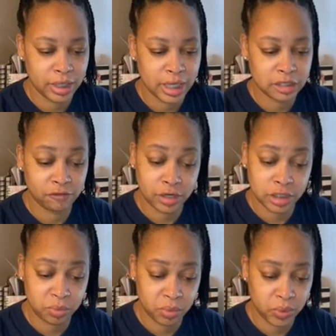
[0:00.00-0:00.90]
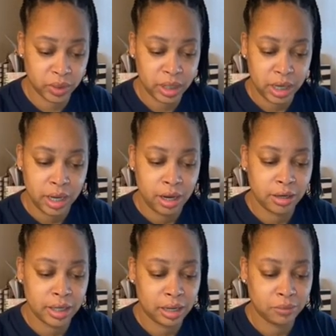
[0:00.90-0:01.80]
his firstborn. Her
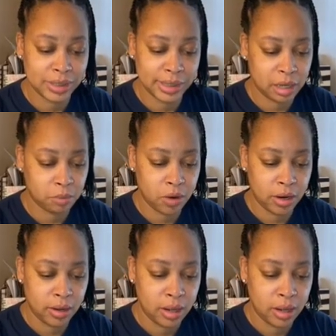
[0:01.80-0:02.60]
name was Tamar.